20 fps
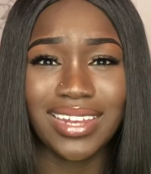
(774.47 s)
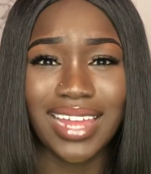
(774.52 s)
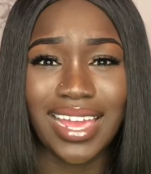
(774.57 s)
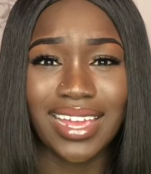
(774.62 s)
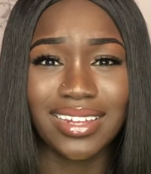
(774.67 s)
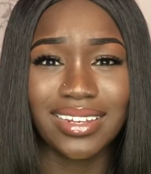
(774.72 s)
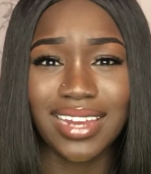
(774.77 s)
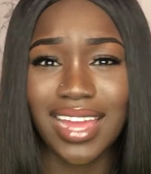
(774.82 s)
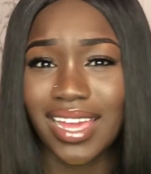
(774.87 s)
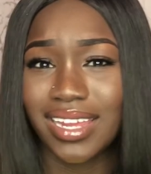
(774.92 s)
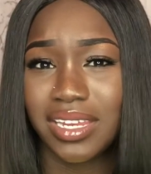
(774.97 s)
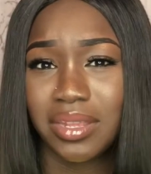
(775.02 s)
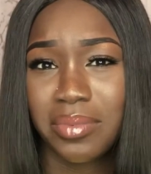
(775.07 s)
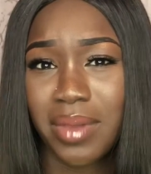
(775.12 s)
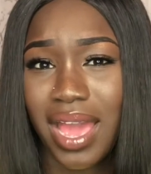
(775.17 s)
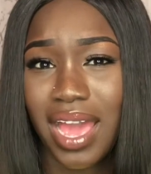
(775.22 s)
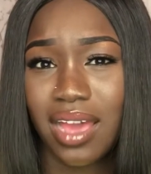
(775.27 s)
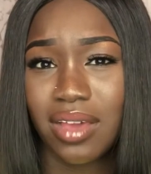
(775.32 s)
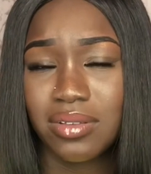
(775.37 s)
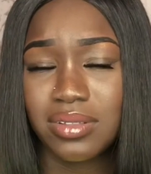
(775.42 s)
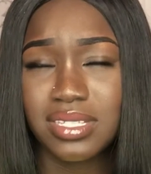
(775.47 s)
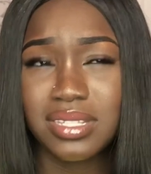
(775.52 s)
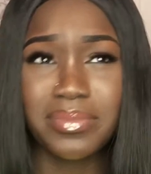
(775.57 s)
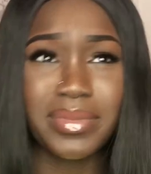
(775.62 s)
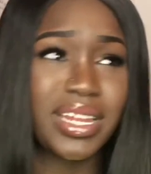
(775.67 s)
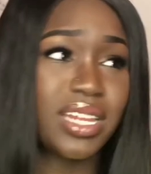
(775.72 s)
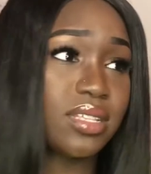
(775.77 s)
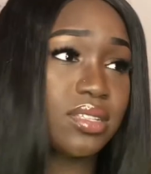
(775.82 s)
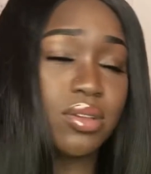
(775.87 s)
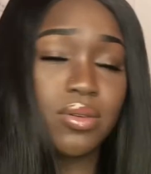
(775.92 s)
like 90 pounds,
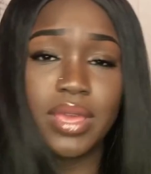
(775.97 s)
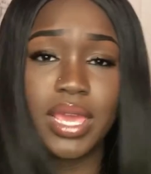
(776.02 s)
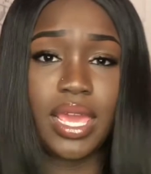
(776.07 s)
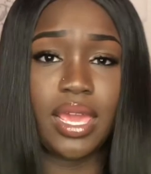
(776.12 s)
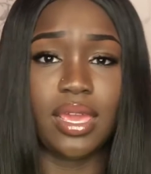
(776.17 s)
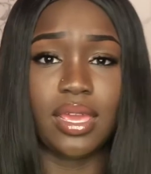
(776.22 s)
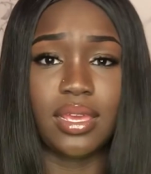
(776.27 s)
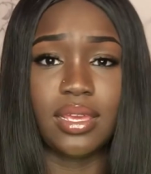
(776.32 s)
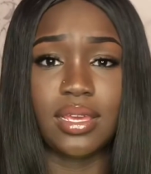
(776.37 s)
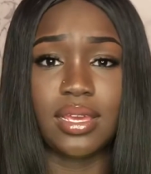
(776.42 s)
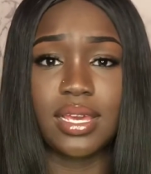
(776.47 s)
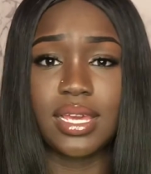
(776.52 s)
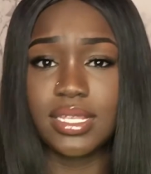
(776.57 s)
but it's okay.